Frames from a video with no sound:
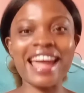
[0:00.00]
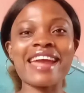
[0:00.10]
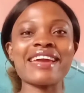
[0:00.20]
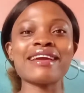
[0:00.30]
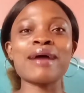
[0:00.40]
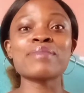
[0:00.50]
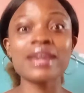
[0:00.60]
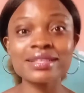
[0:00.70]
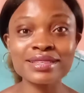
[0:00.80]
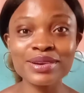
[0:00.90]
Hey,
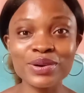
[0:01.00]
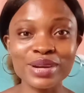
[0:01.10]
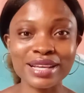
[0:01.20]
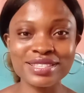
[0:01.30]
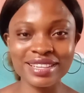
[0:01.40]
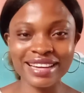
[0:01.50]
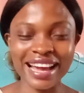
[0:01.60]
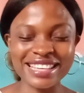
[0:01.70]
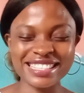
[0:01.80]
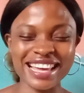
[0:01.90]
I'm getting old, as you
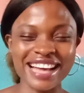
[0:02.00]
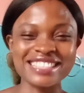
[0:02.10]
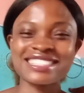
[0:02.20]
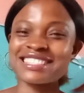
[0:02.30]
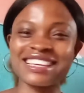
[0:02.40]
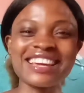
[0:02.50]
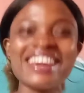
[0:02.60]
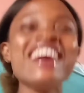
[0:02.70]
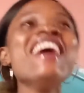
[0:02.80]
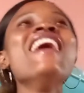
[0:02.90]
guys can
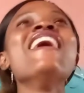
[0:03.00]
see.